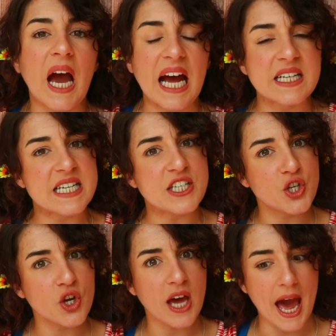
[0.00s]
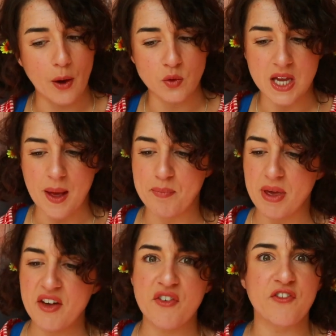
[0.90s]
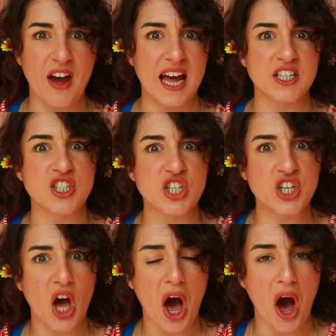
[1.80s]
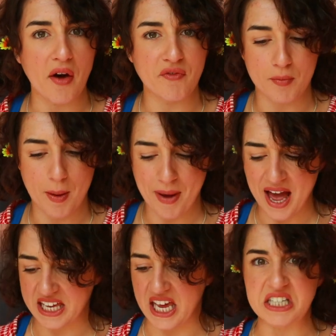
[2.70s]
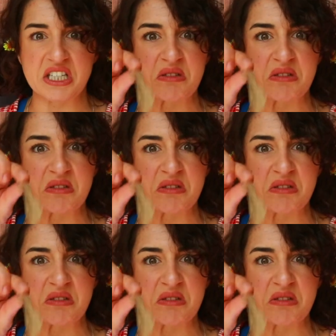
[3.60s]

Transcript: And he took out a big fat cigar from a packet.